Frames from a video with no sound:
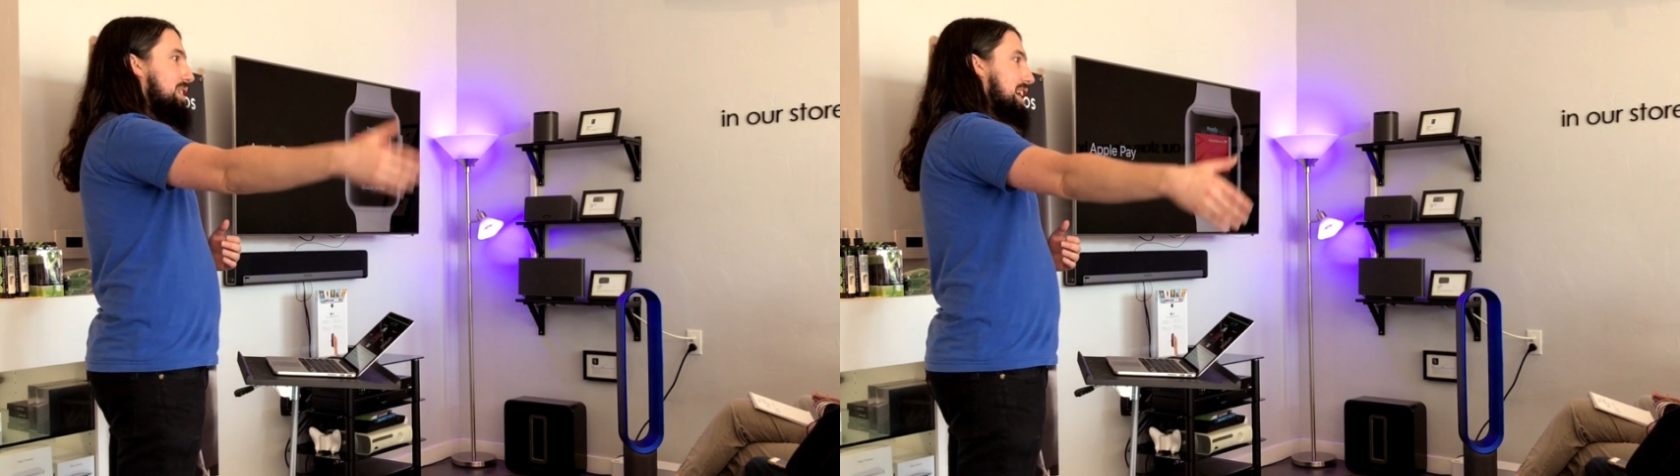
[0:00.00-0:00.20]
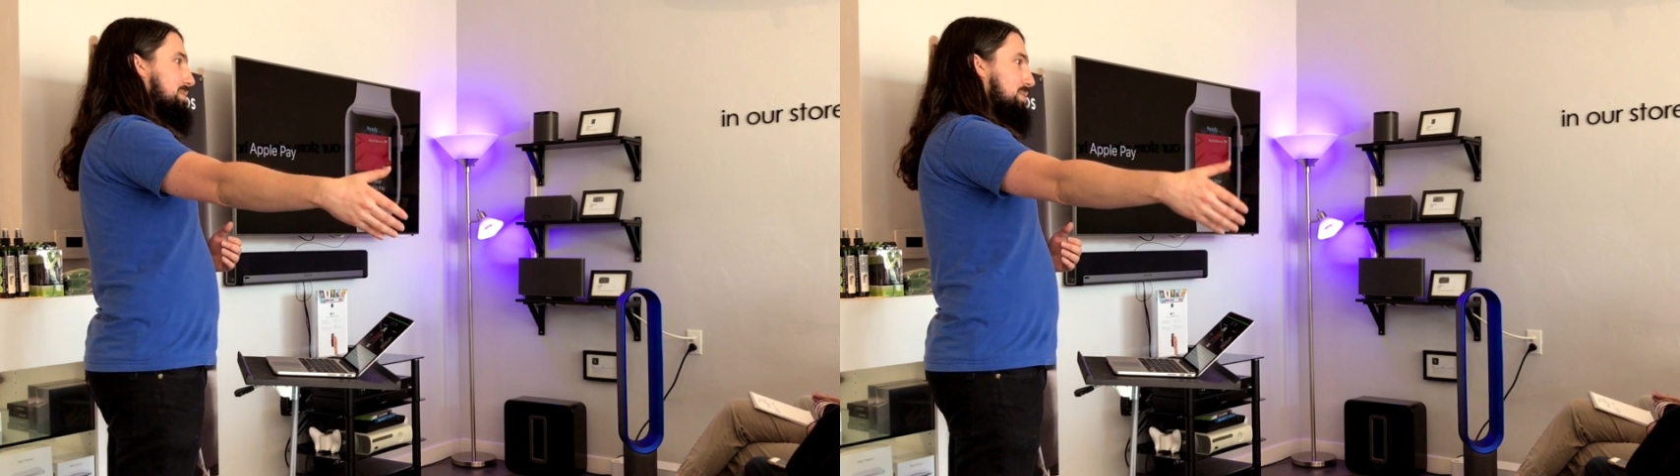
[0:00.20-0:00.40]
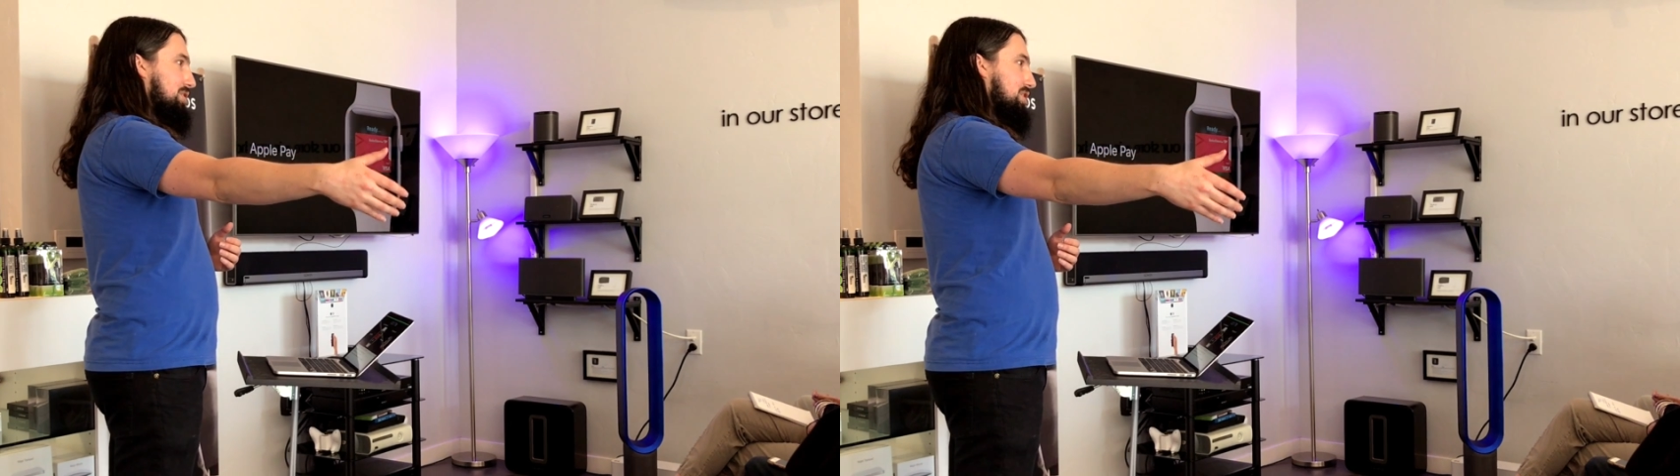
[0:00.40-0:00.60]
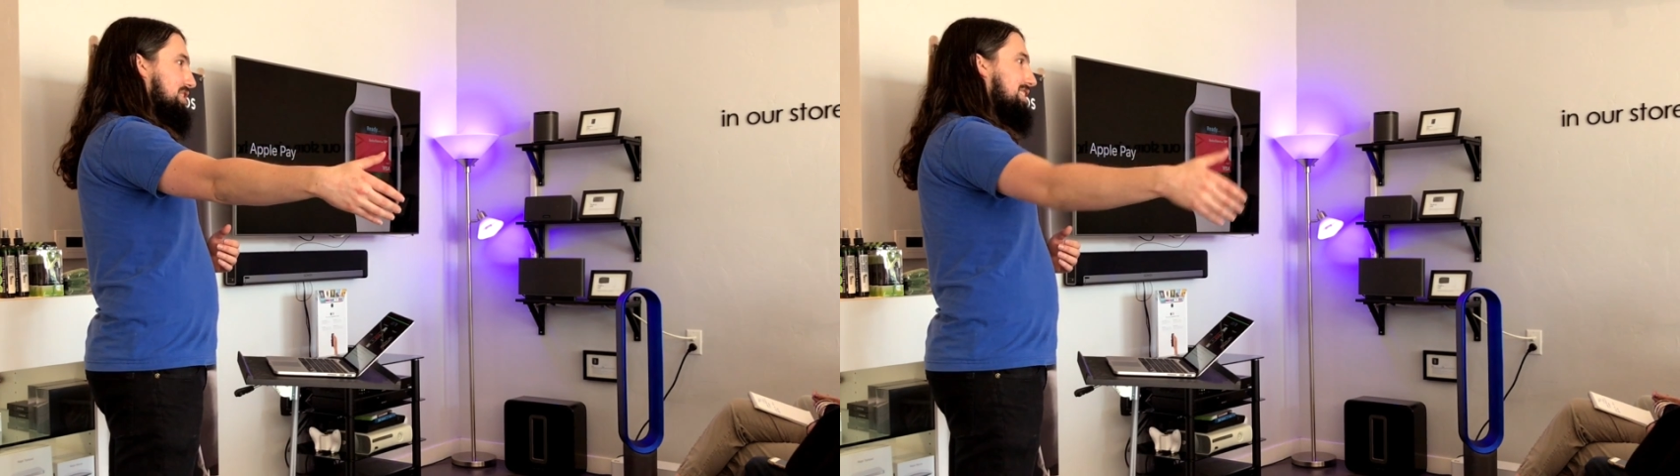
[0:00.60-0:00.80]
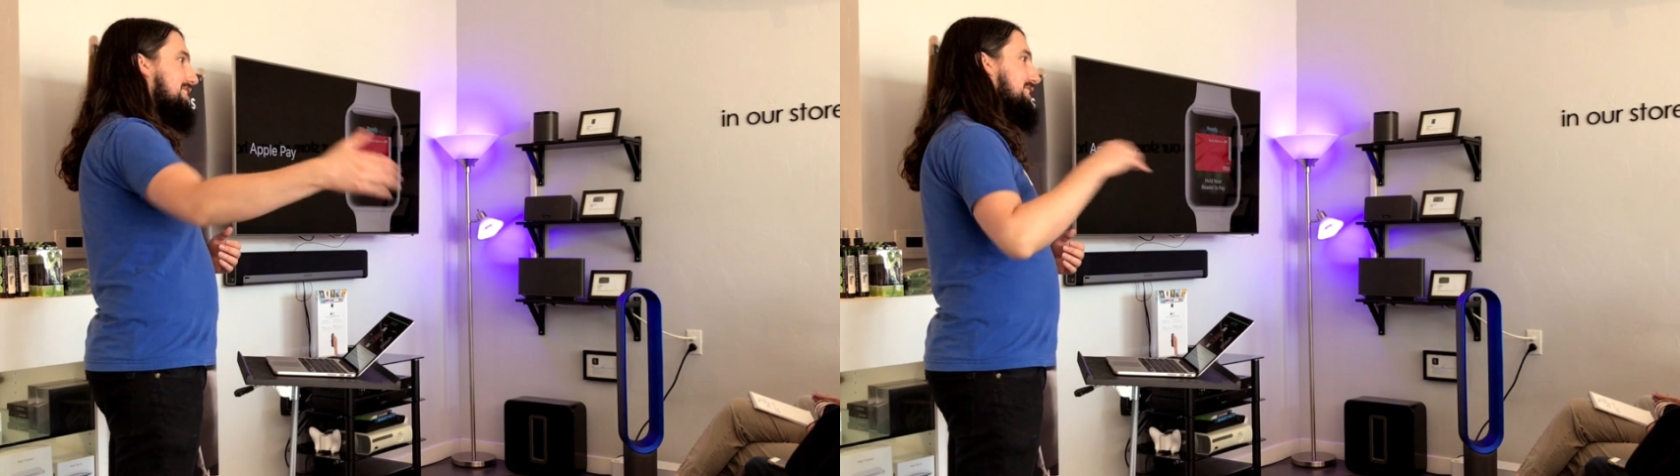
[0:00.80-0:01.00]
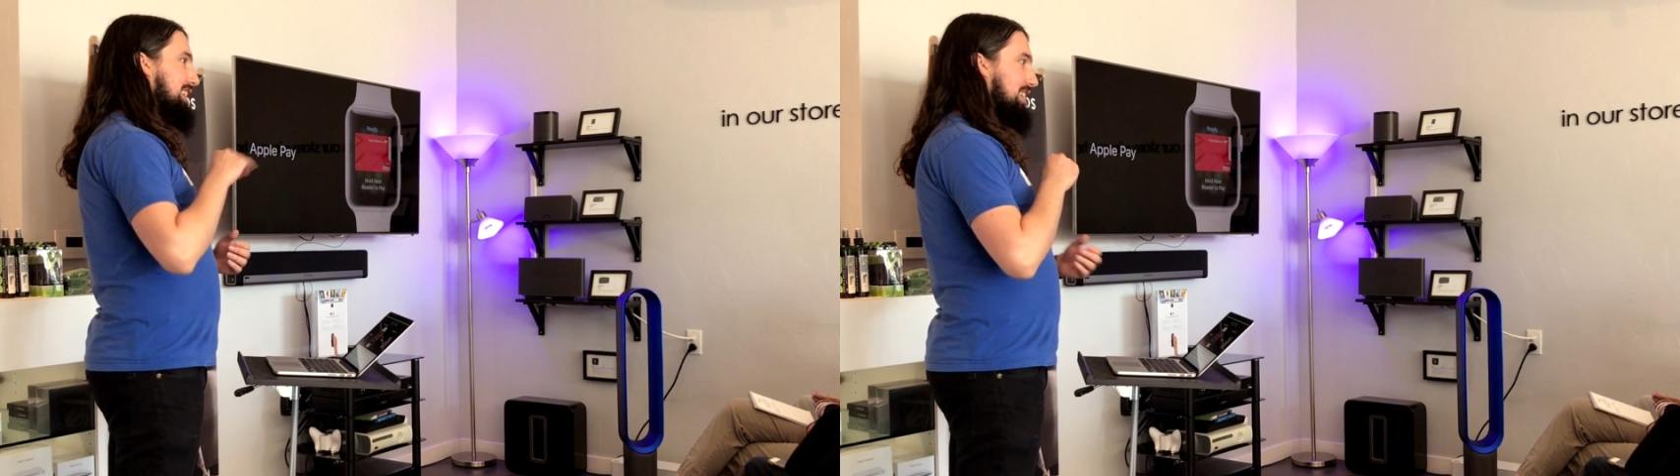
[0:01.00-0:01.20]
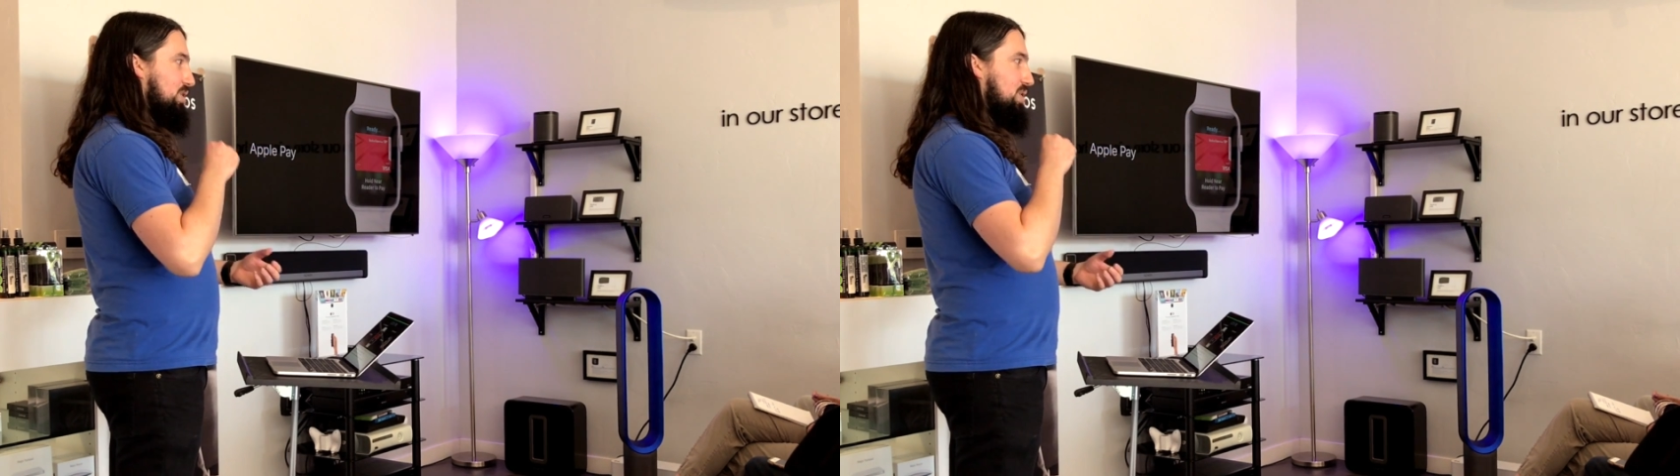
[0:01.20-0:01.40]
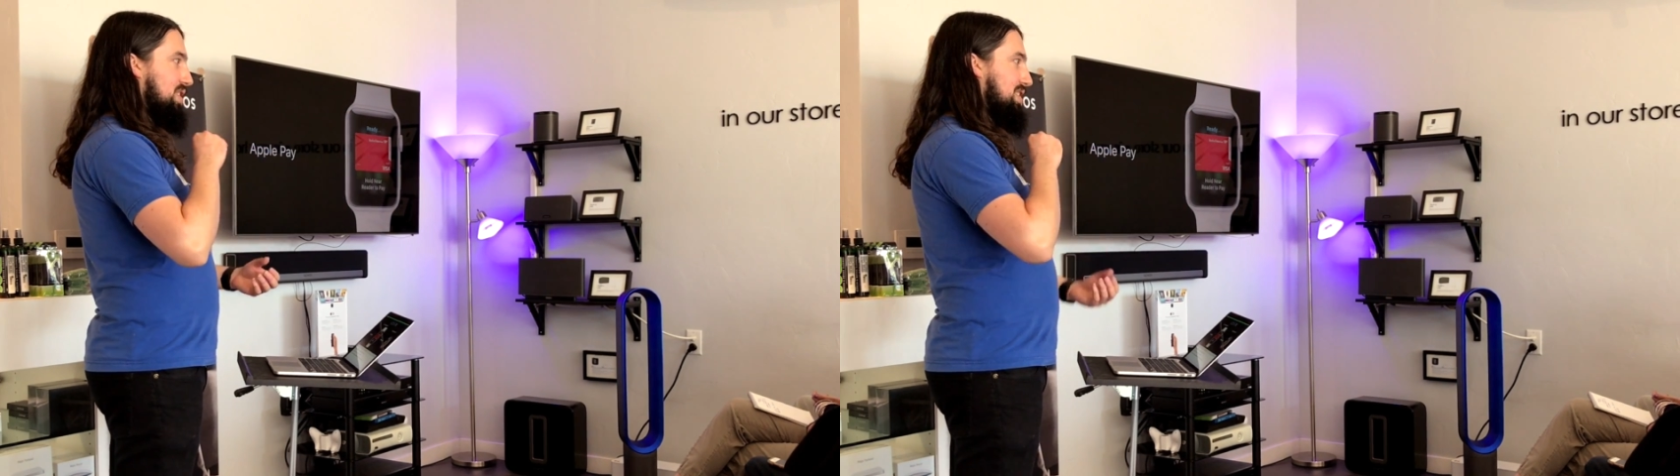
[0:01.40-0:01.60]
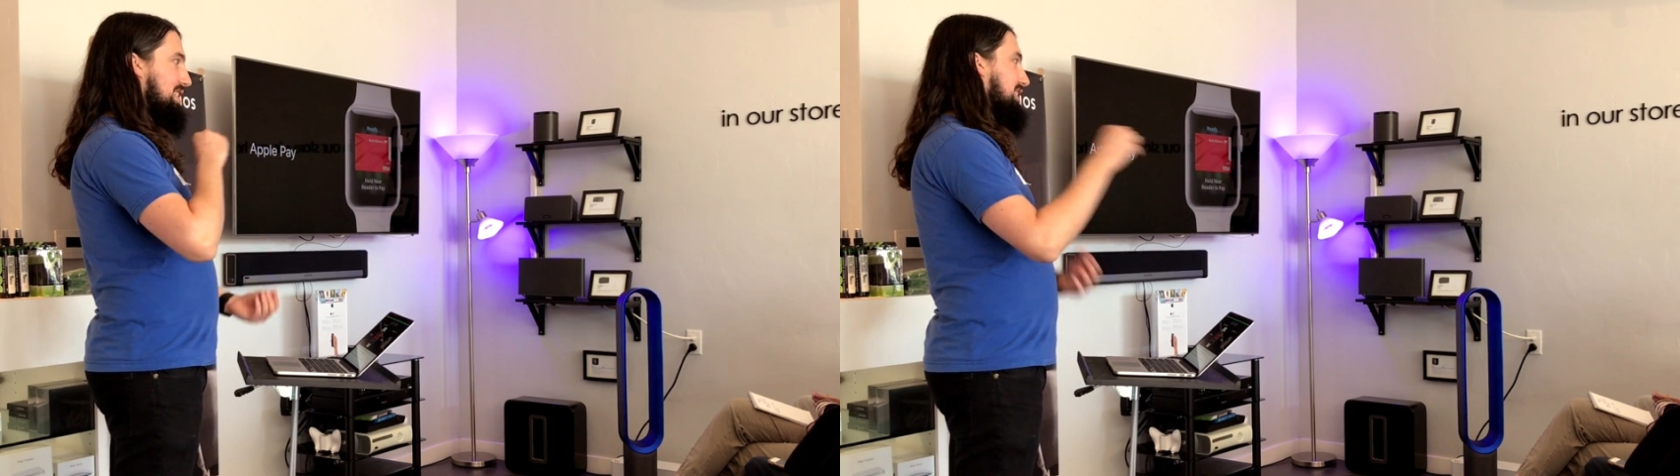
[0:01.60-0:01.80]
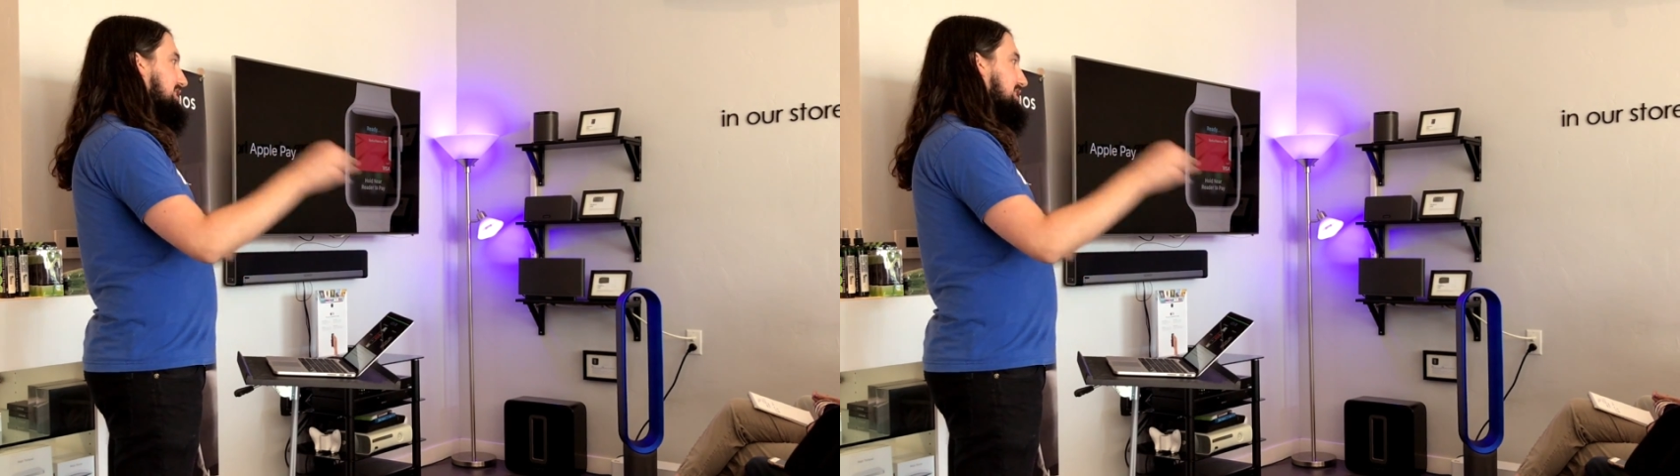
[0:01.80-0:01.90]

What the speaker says: that merchant. It uses